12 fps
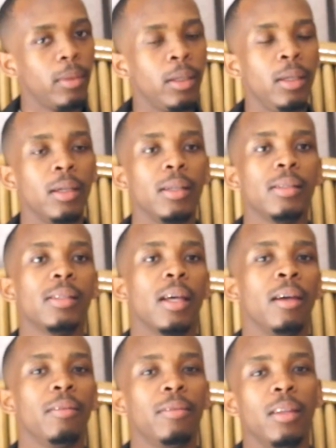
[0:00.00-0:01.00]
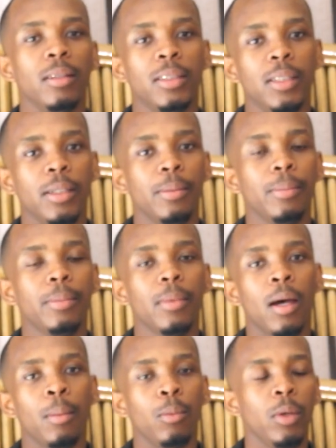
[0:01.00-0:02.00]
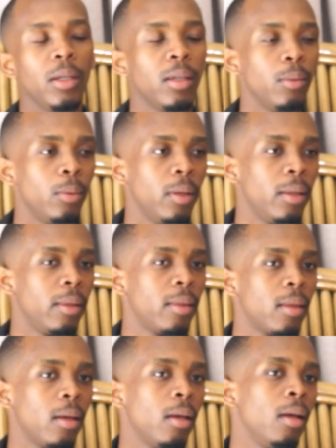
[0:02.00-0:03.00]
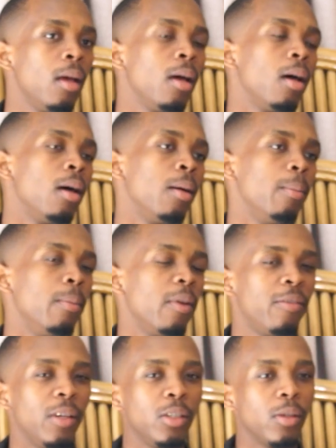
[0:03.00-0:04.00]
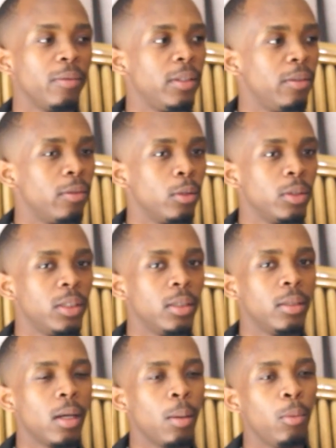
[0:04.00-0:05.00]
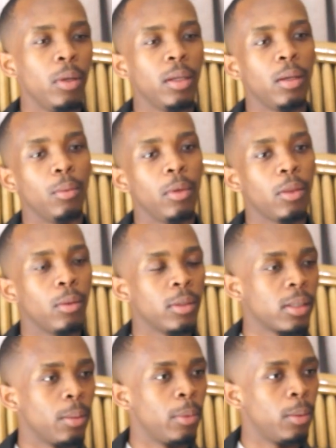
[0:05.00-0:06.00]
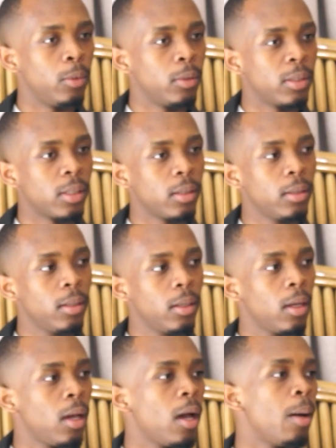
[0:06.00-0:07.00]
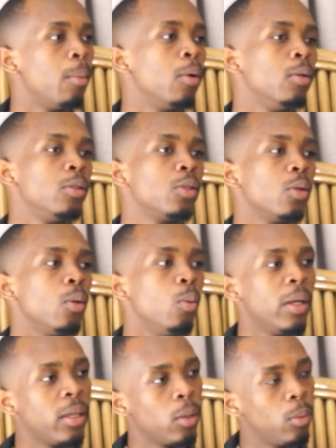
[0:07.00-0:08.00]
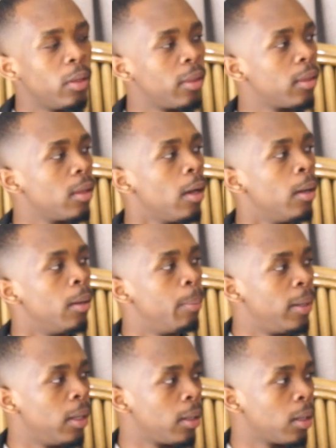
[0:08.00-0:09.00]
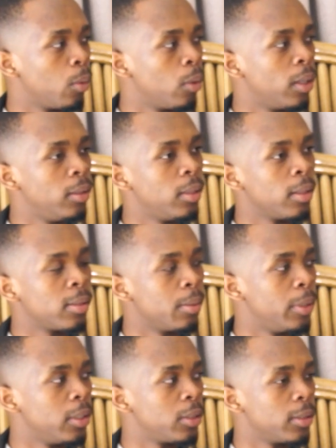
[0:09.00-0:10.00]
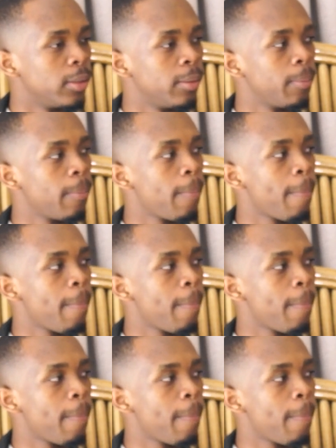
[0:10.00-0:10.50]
Yes, I have the team. I'm working with Face of Devotion. I'm working with Oscar Mabuza. I'm also working with Black and White exhibition.